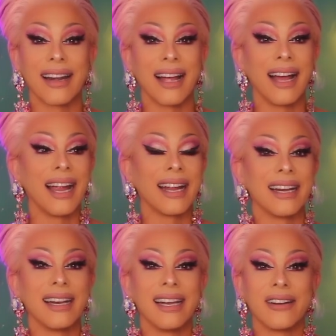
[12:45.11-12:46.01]
like
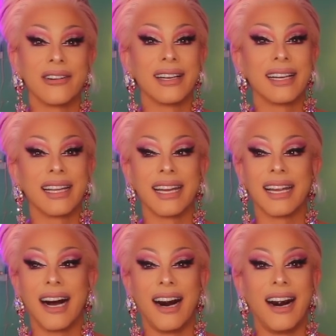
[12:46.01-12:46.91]
literally
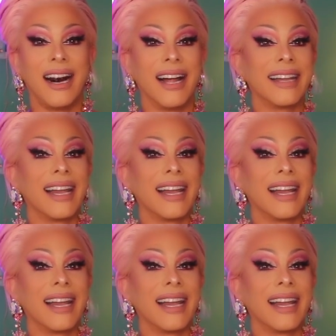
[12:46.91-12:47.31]
on